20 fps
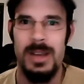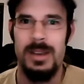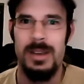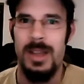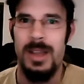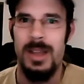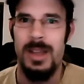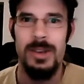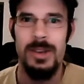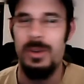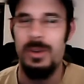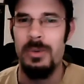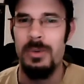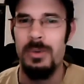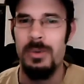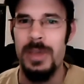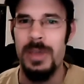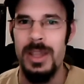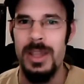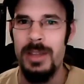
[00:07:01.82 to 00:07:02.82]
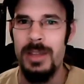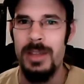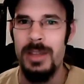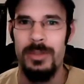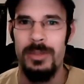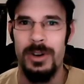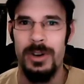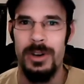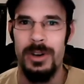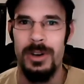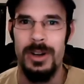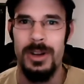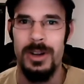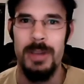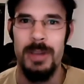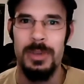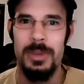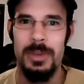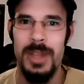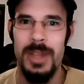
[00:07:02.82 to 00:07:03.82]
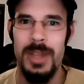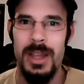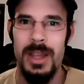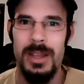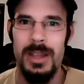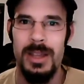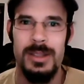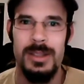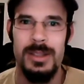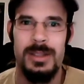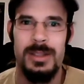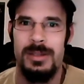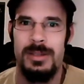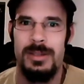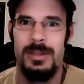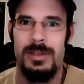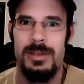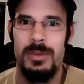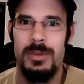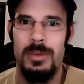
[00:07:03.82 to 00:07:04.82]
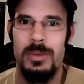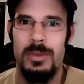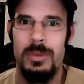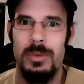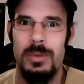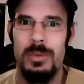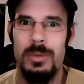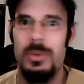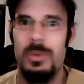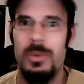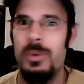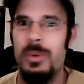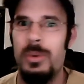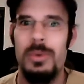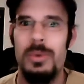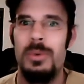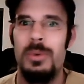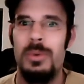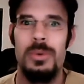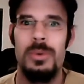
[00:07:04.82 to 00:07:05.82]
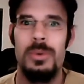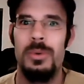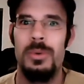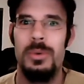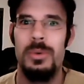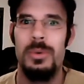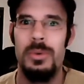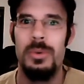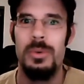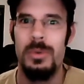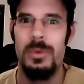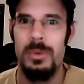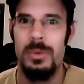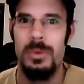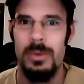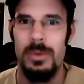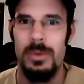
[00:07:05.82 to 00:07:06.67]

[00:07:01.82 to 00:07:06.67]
Nintendo Wii for a couple days. Ooh.